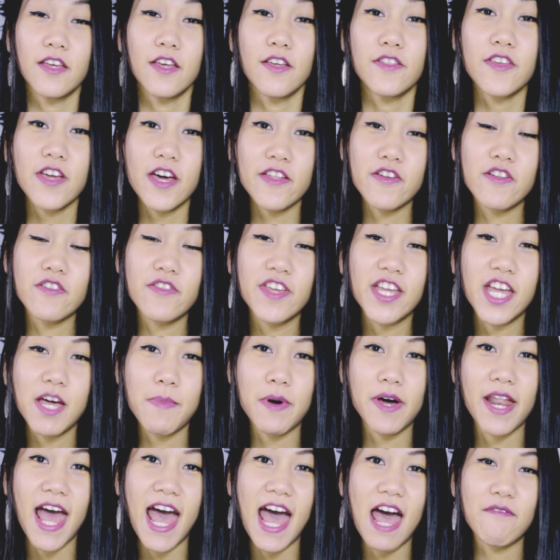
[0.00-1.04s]
the other thing
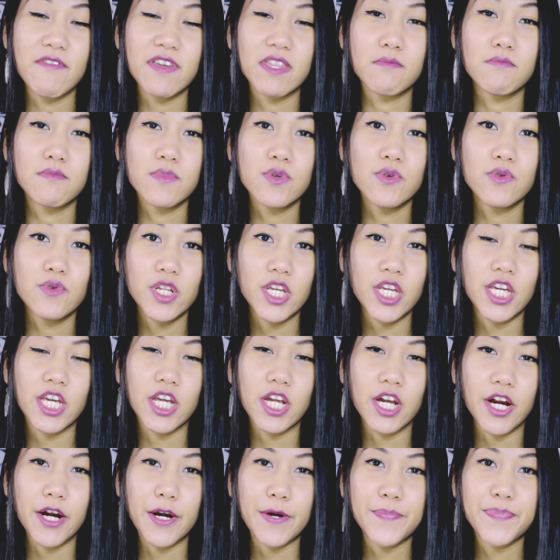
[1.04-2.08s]
about having the moon
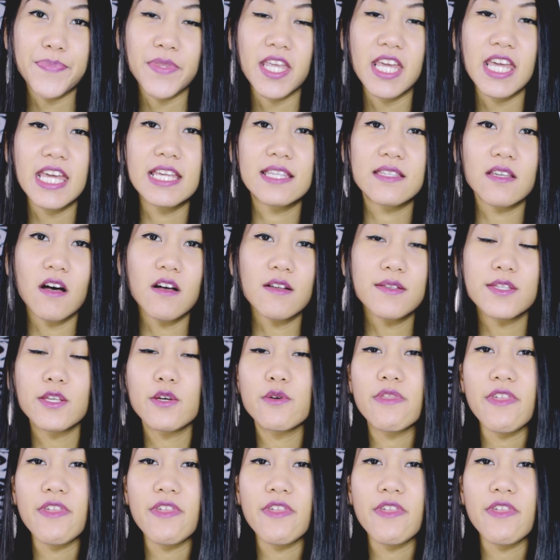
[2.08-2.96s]
here is also